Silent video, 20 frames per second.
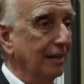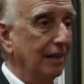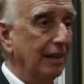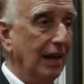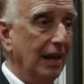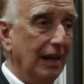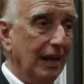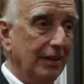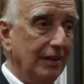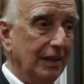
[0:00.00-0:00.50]

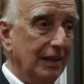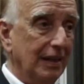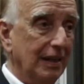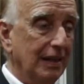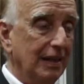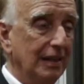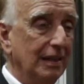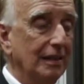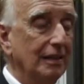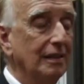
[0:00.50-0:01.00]
They had the
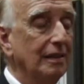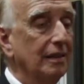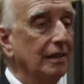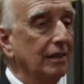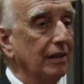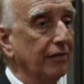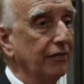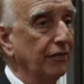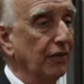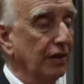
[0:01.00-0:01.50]
keys,
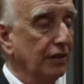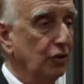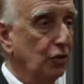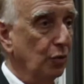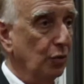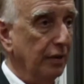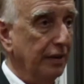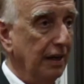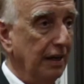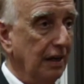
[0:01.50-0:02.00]
the front
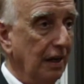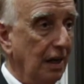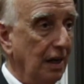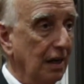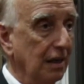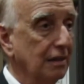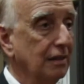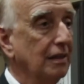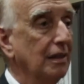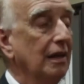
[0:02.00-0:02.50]
door they
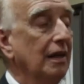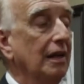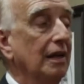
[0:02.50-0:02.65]
locked,